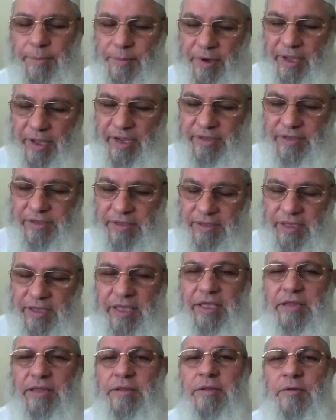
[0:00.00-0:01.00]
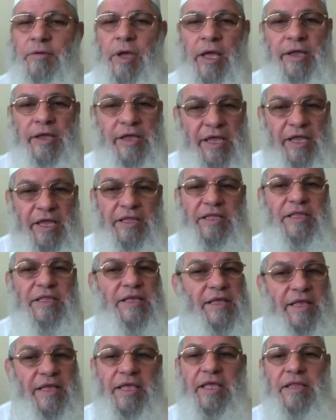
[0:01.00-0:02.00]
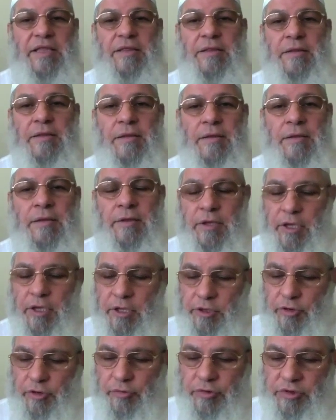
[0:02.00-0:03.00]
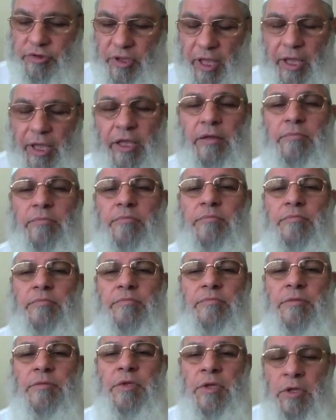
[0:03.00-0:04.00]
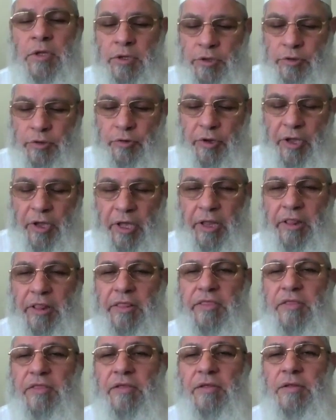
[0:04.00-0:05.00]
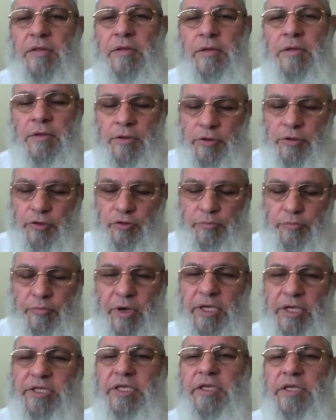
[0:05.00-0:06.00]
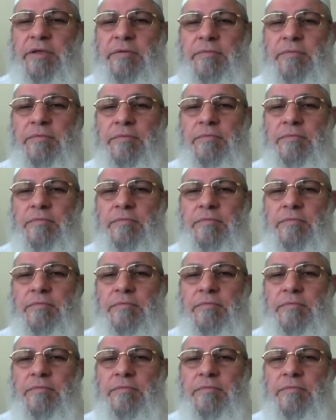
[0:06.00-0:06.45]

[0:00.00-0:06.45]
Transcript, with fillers: Apply it again, again and again in your time, your health, your money.